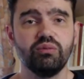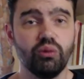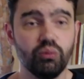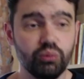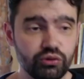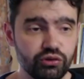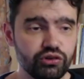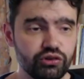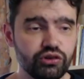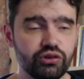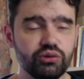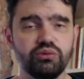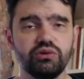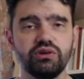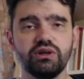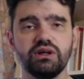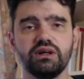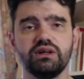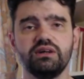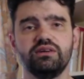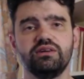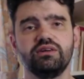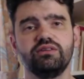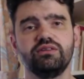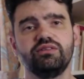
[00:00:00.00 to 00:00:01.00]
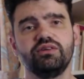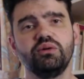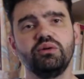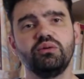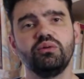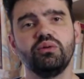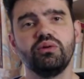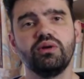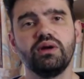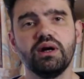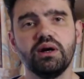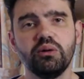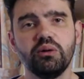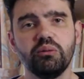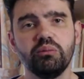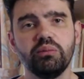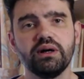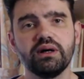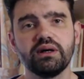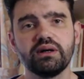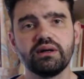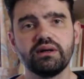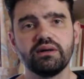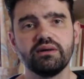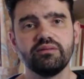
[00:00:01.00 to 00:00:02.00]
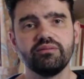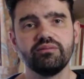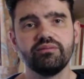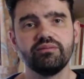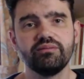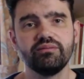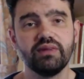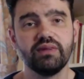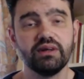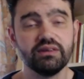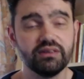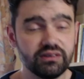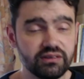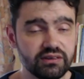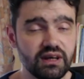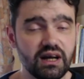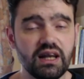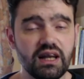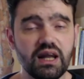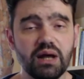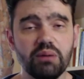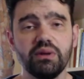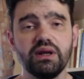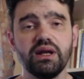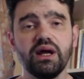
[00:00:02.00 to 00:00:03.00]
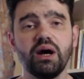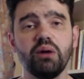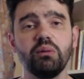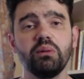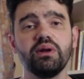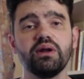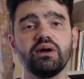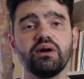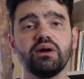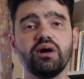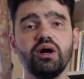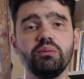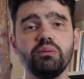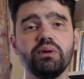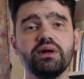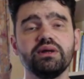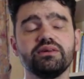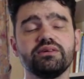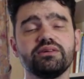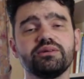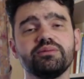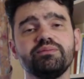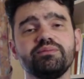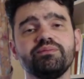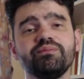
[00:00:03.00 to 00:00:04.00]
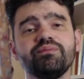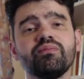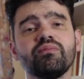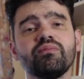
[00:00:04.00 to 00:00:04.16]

What would you change if you could go back? As I say, let me know in the comments.